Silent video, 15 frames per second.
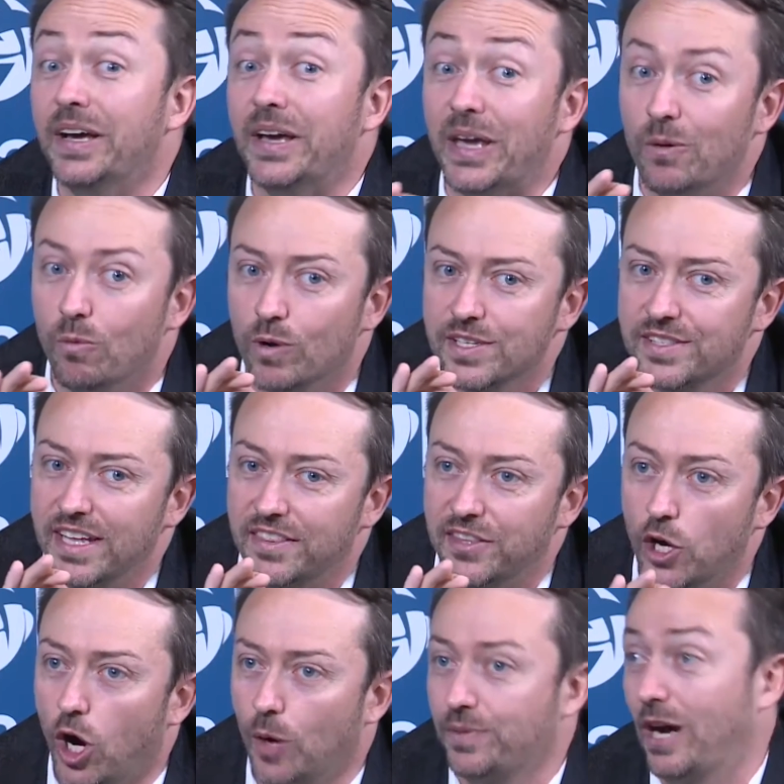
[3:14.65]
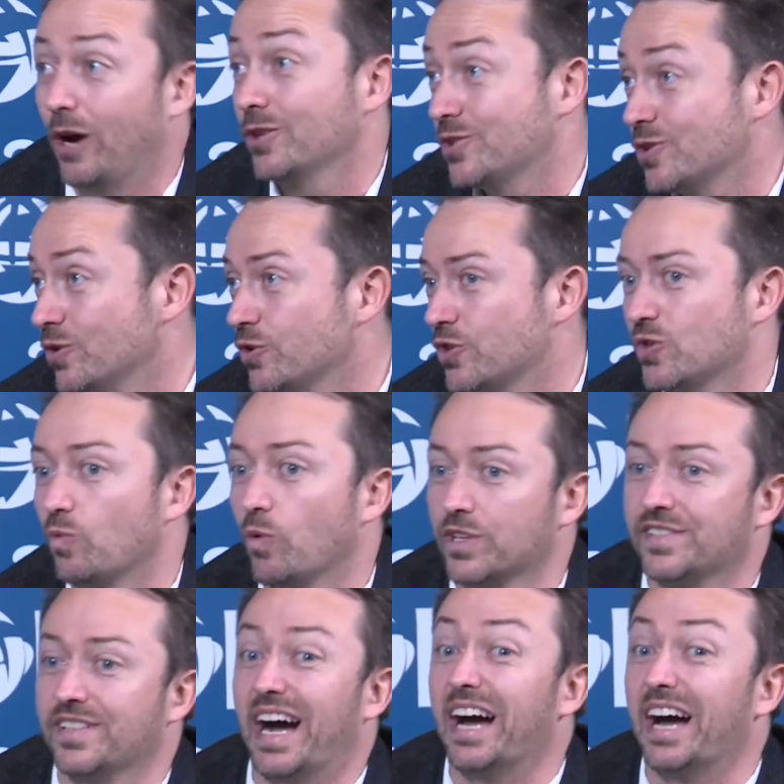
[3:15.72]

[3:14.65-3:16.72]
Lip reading: It was that the opt-out solution wasn't